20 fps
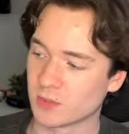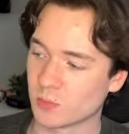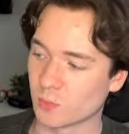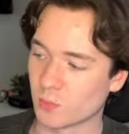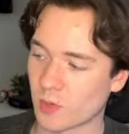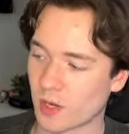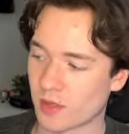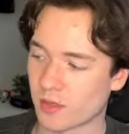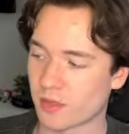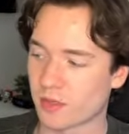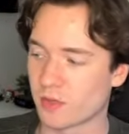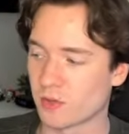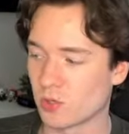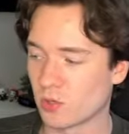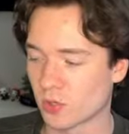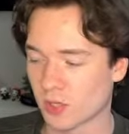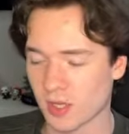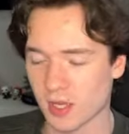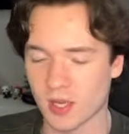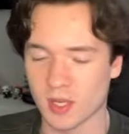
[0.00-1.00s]
With
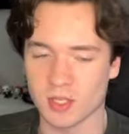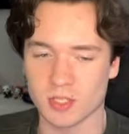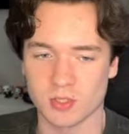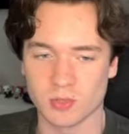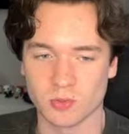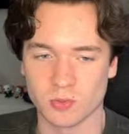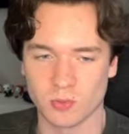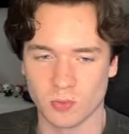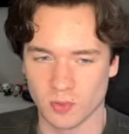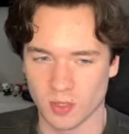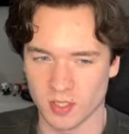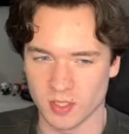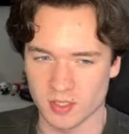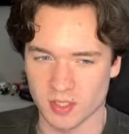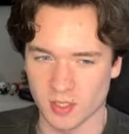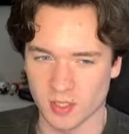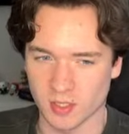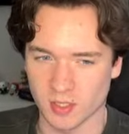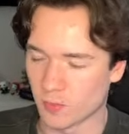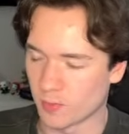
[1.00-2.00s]
Newcastle, it's
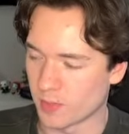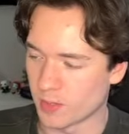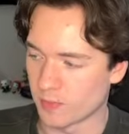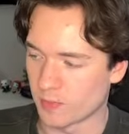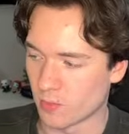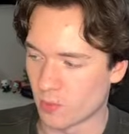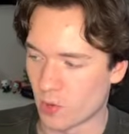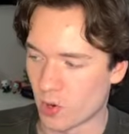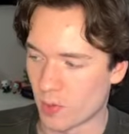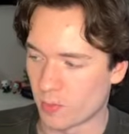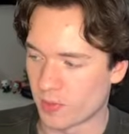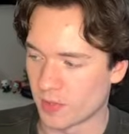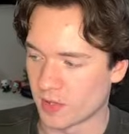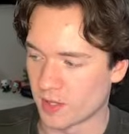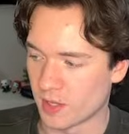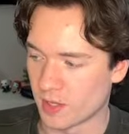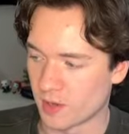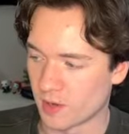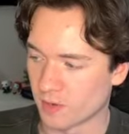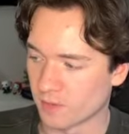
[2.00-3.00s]
a little bit more up in
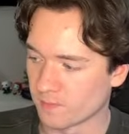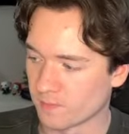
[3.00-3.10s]
the air.